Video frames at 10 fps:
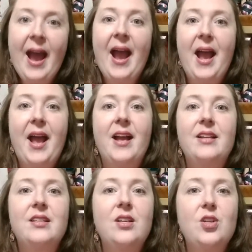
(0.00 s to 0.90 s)

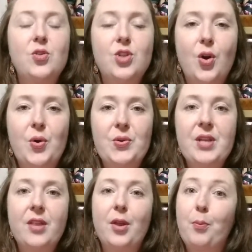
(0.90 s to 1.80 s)
and you chose
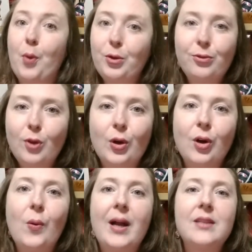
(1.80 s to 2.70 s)
the bold
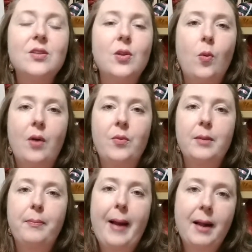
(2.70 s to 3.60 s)
floral ones, the one with
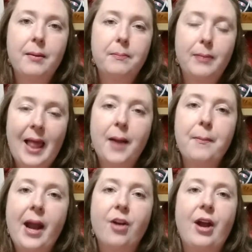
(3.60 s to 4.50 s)
the black
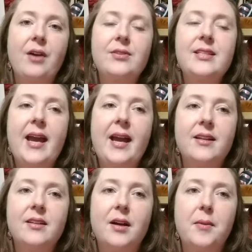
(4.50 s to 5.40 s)
background
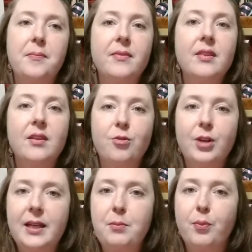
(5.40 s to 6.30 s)
and the
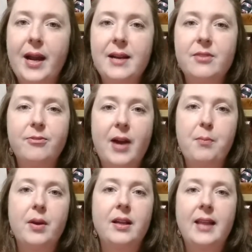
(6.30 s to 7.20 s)
really bright,
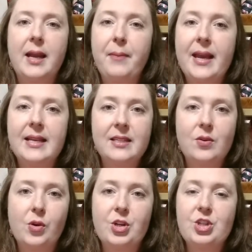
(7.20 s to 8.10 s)
vibrant, like pinks and
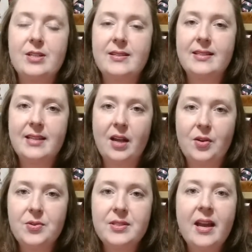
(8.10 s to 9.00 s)
oranges and
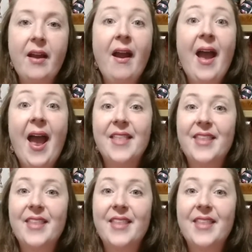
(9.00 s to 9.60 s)
yellows, and